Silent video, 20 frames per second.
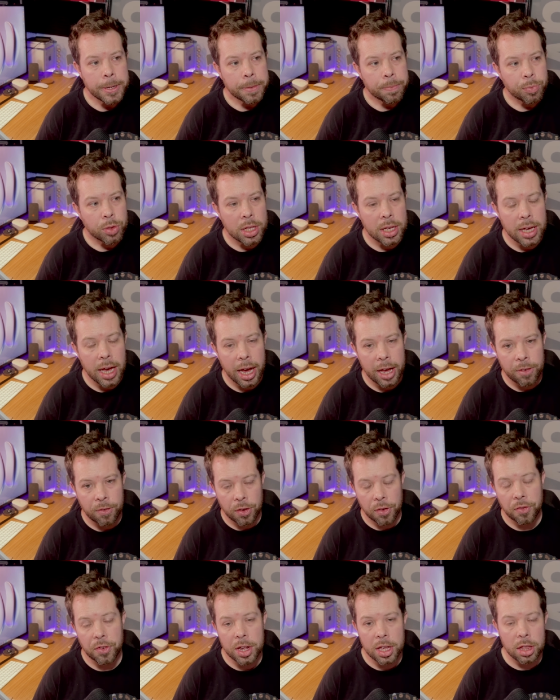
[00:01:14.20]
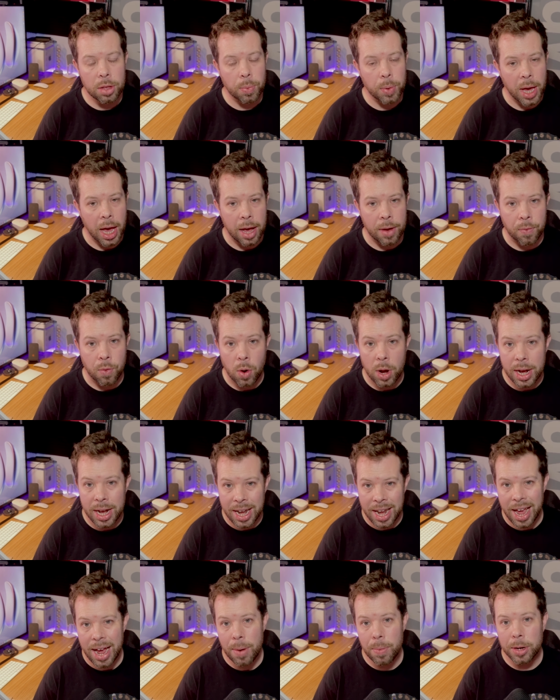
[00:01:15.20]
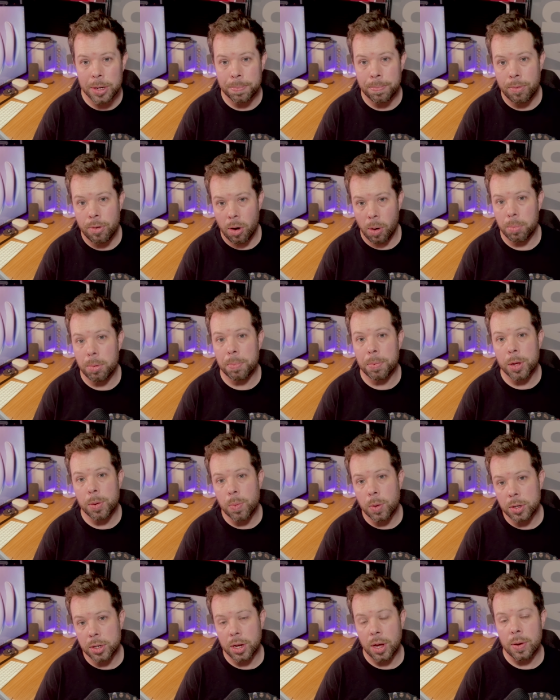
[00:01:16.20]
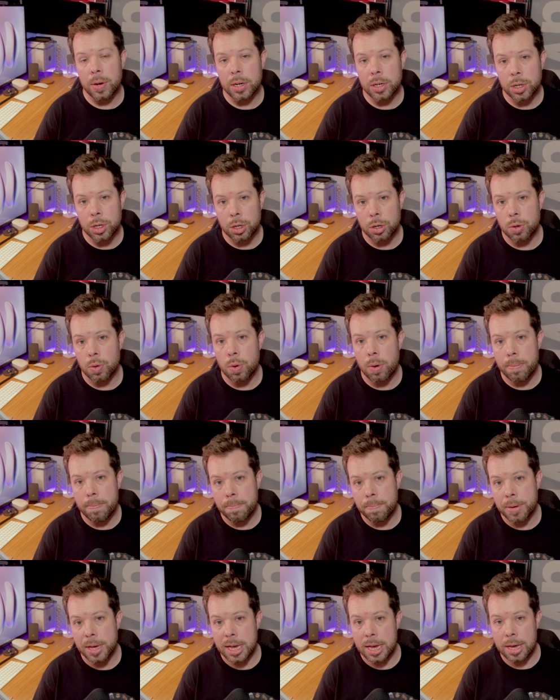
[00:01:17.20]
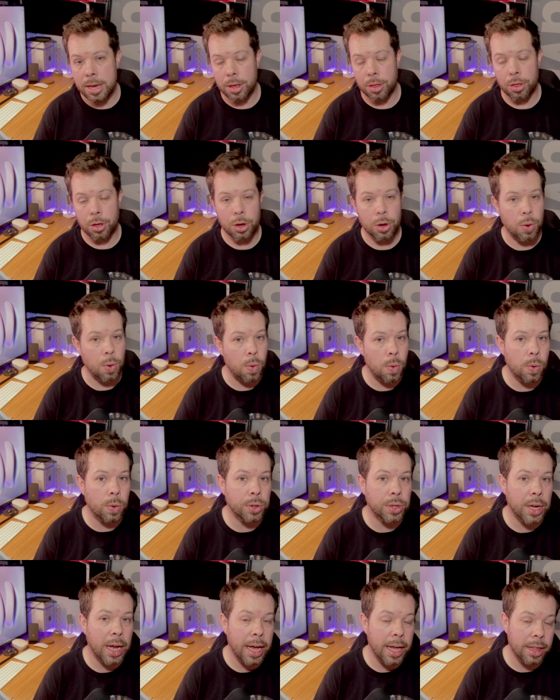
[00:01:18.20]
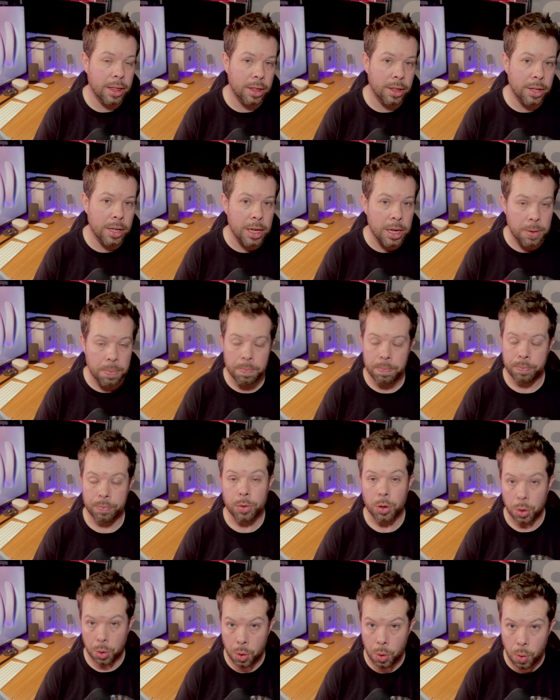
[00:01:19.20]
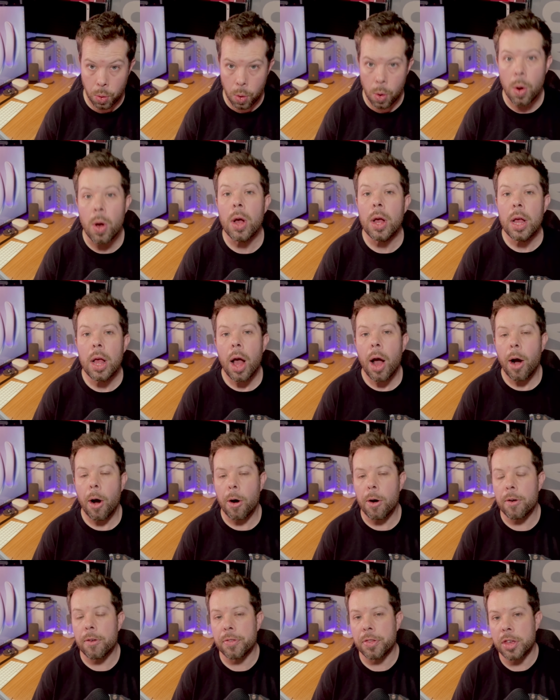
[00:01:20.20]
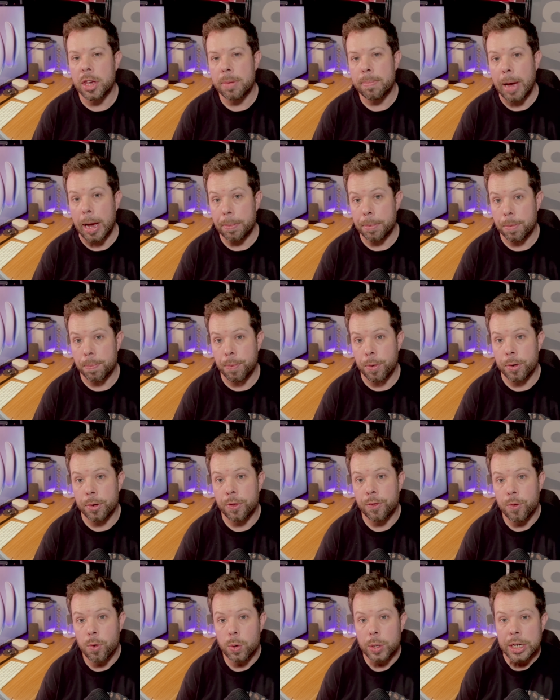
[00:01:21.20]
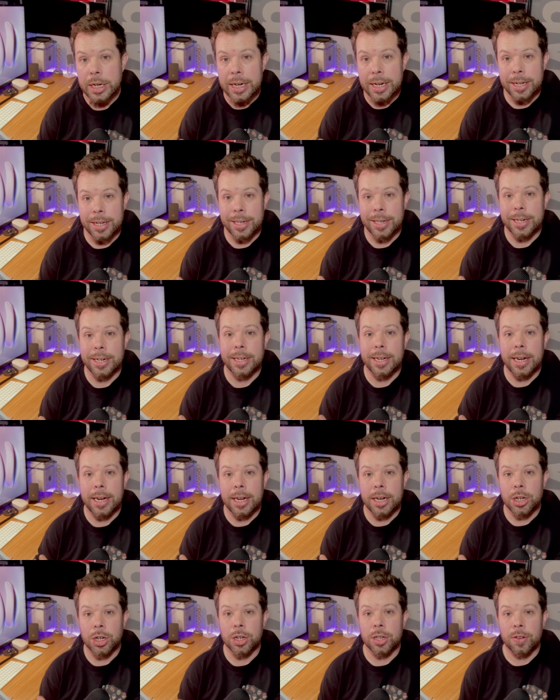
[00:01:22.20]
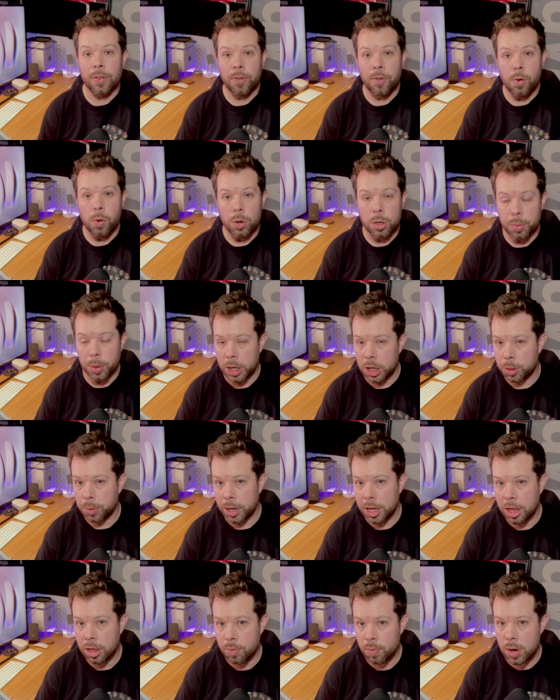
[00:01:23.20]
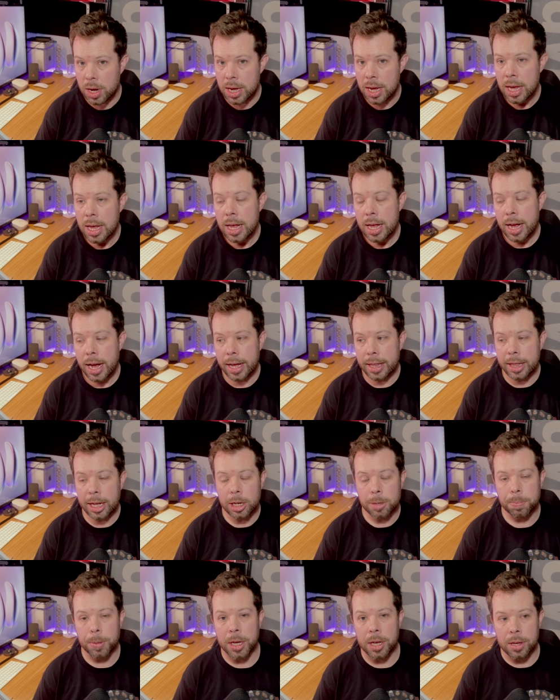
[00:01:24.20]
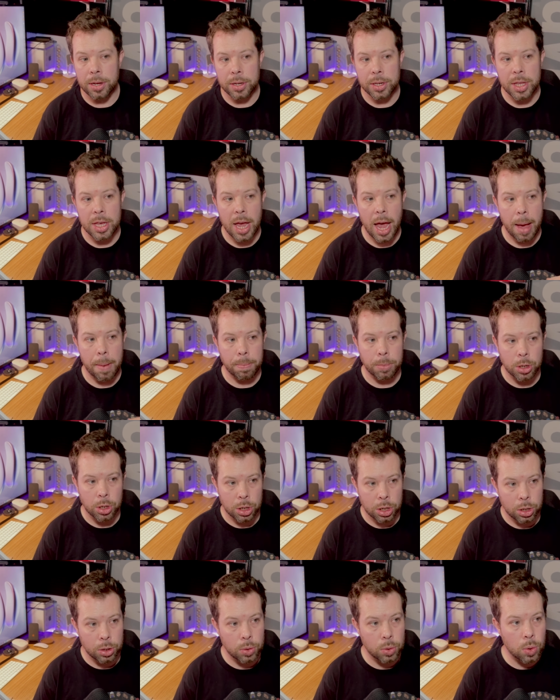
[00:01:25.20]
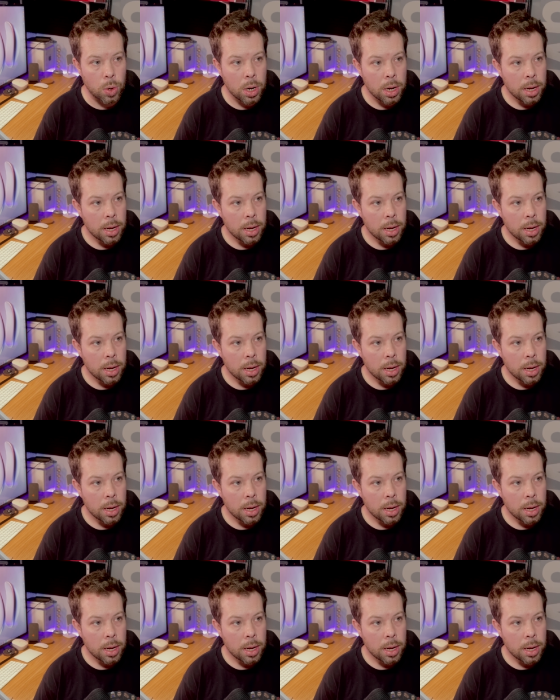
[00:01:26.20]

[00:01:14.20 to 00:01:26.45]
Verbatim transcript: The A fifteen that we have right now is probably what's going to be the cause at the core of the MacBook Pros fourteen and sixteen inches for twenty twenty-three, and that's because the M two